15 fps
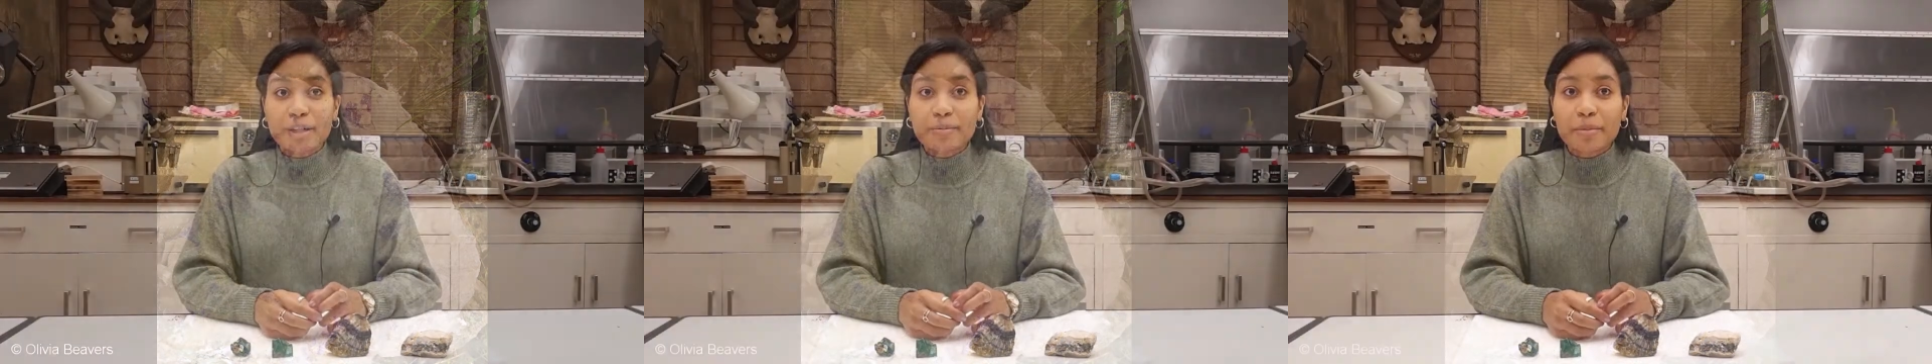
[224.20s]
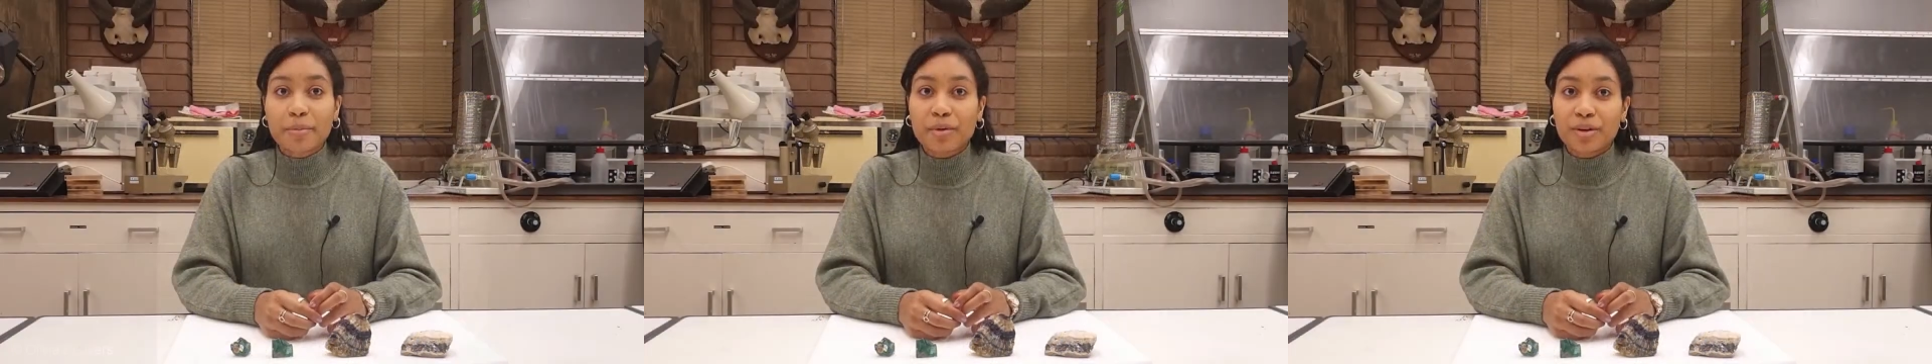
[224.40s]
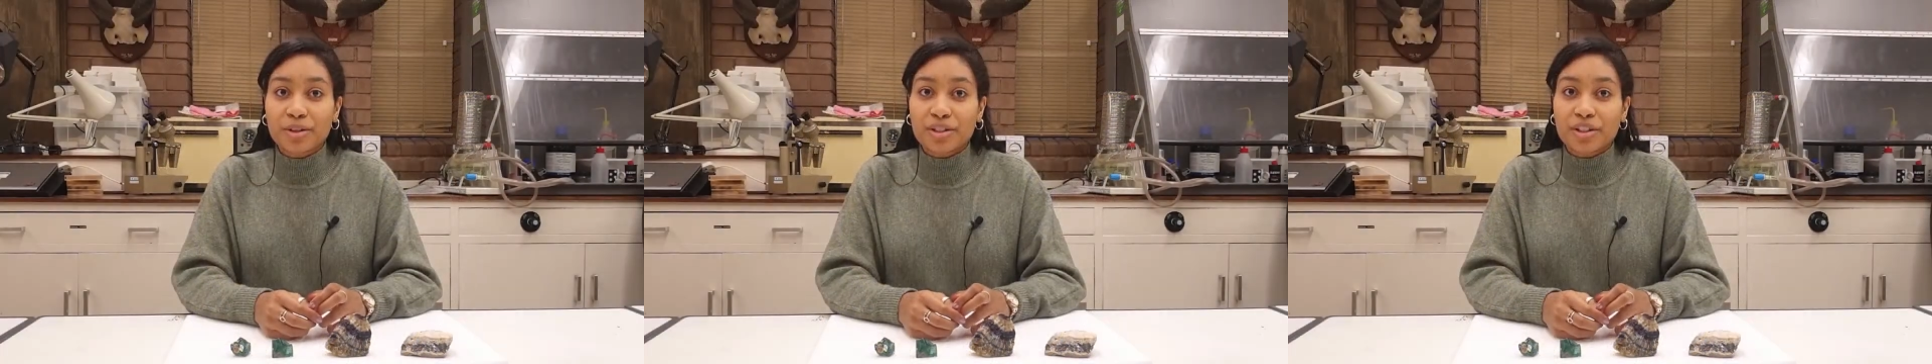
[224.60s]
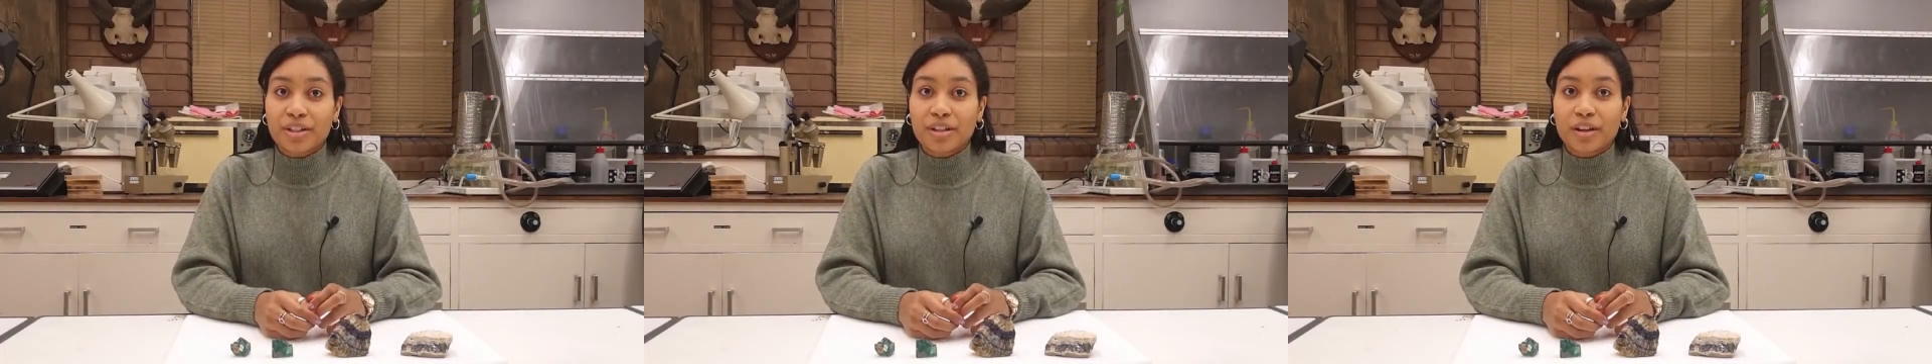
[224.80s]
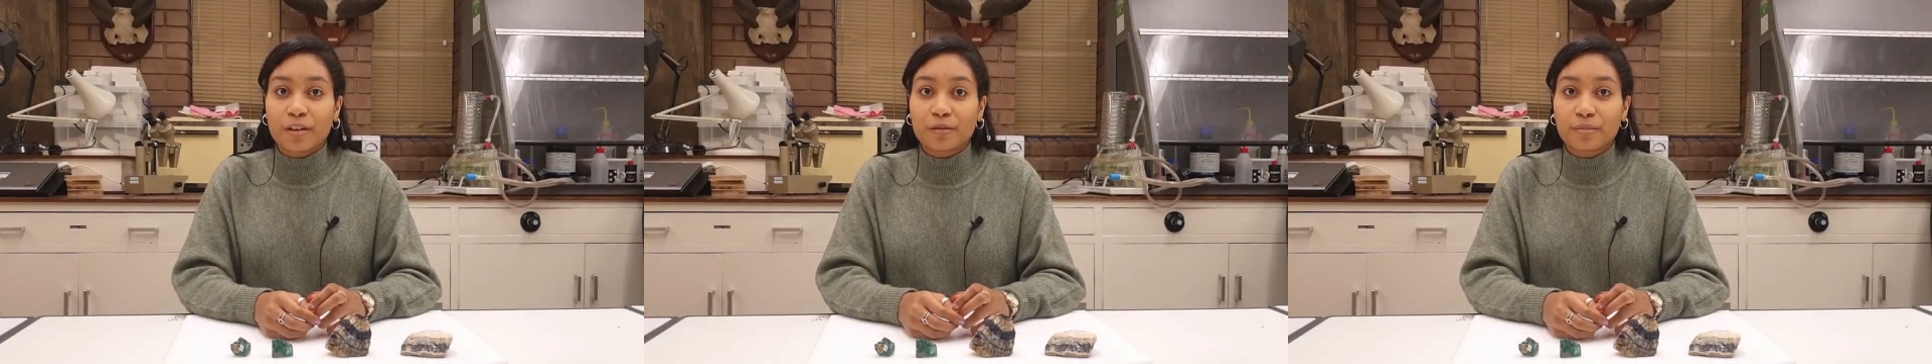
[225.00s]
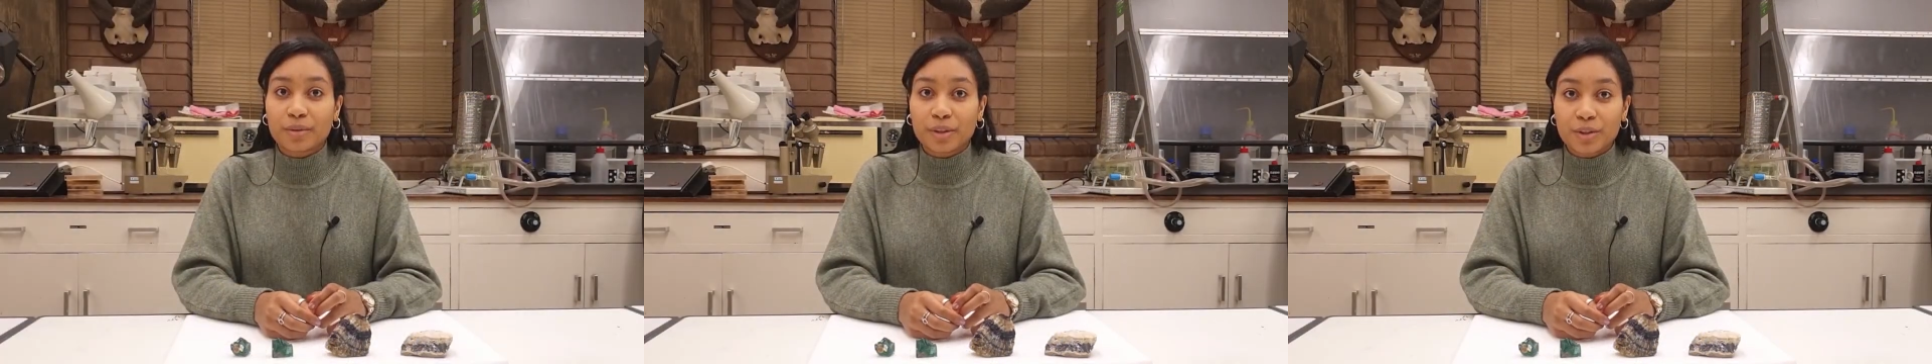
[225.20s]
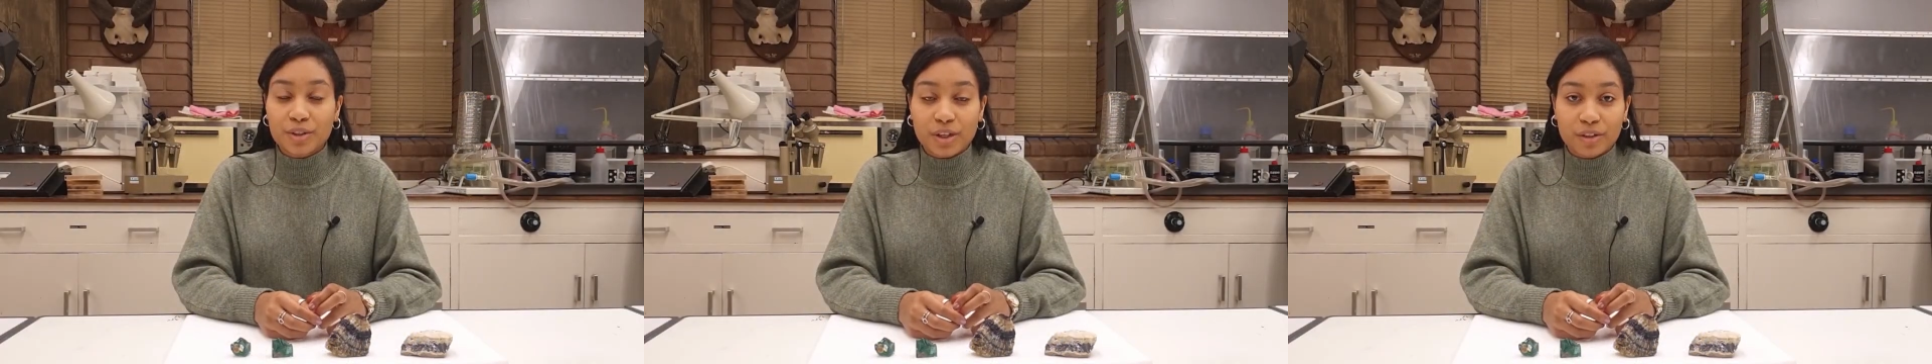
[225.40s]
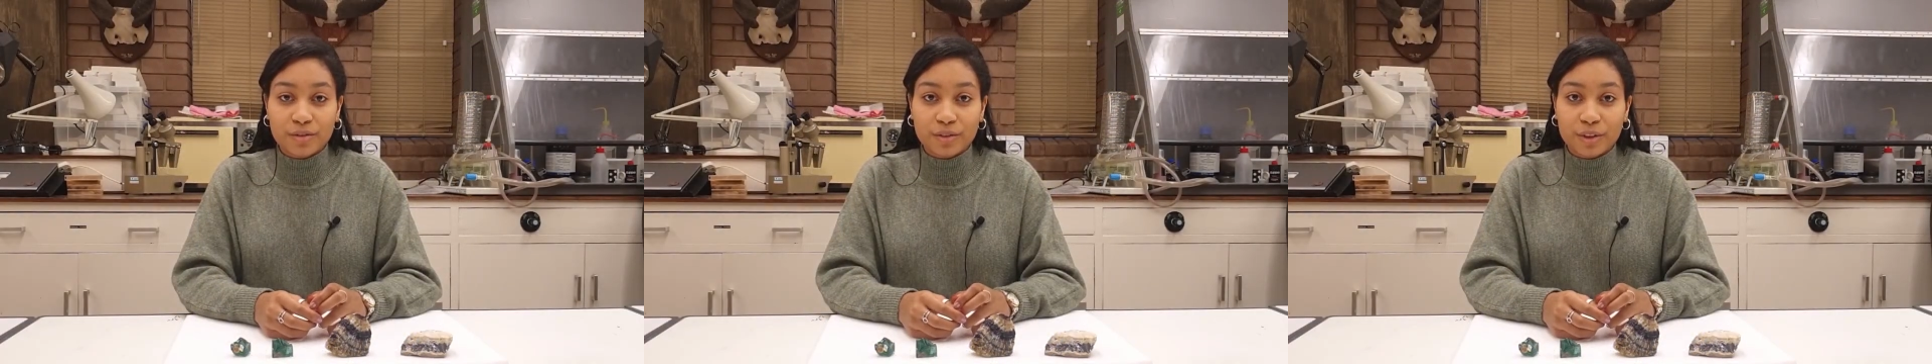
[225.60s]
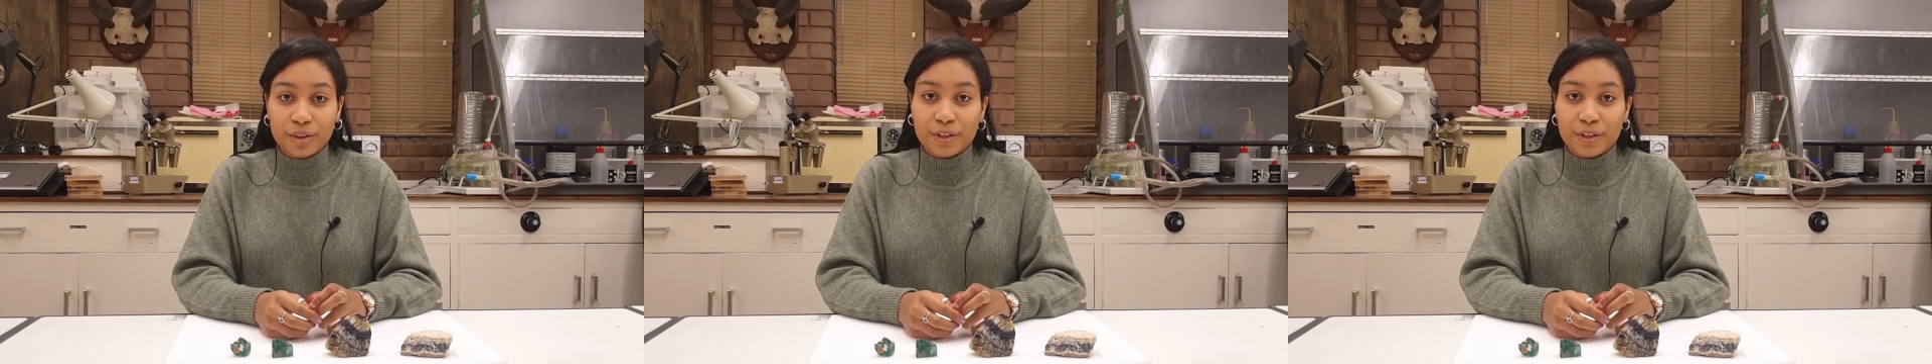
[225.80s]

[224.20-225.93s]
proportion of Blue John